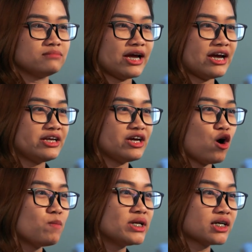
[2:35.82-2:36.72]
eighty
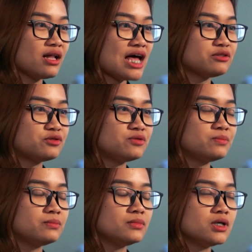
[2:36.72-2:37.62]
open
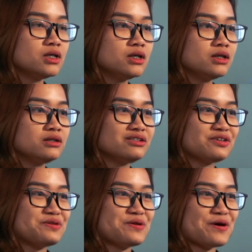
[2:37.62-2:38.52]
classroom. So,
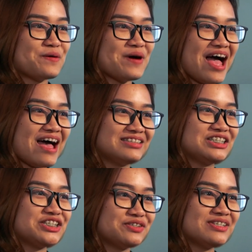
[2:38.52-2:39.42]
you know, as a
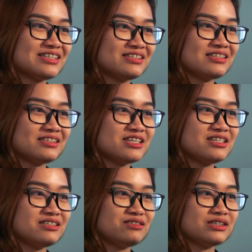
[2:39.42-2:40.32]
student
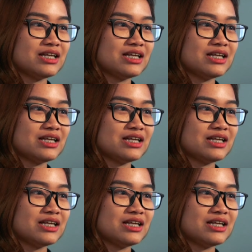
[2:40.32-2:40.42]
assistant,